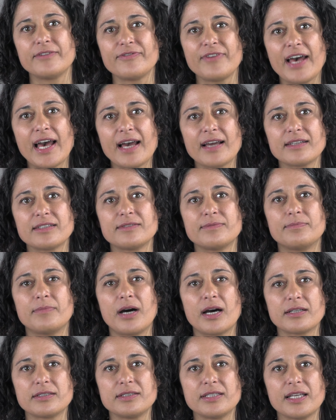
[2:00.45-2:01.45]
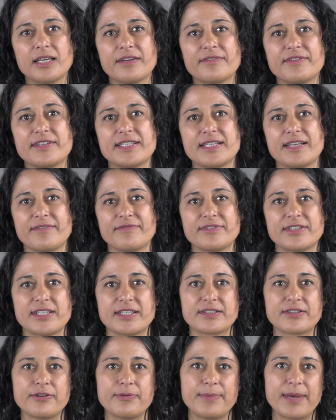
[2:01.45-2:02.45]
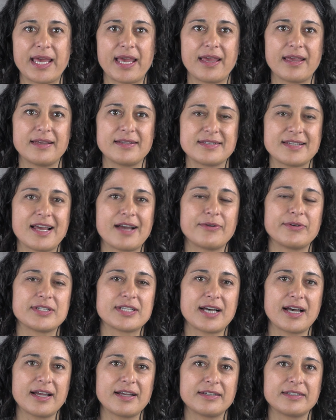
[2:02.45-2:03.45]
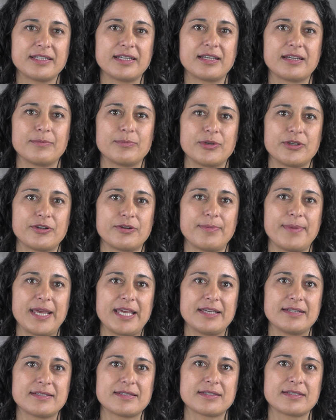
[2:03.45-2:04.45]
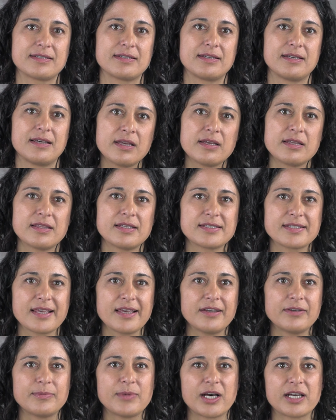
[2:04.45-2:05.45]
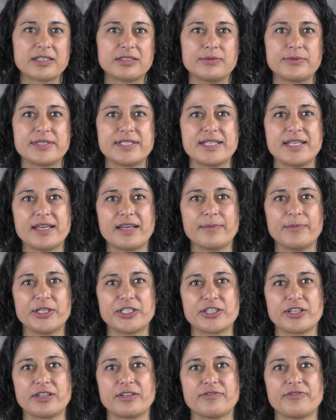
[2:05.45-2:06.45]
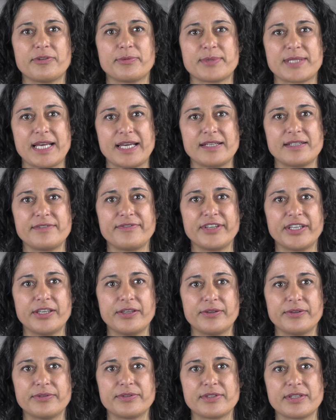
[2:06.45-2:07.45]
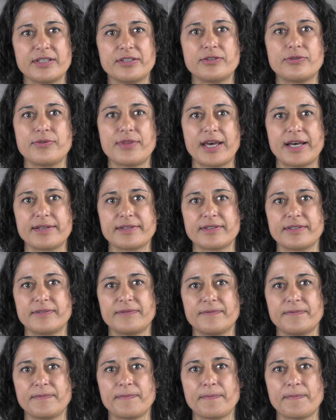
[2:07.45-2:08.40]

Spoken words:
fact, modeling of the San Francisco Bay is now entirely computer-based. The scale model was decommissioned from scientific use in 2000.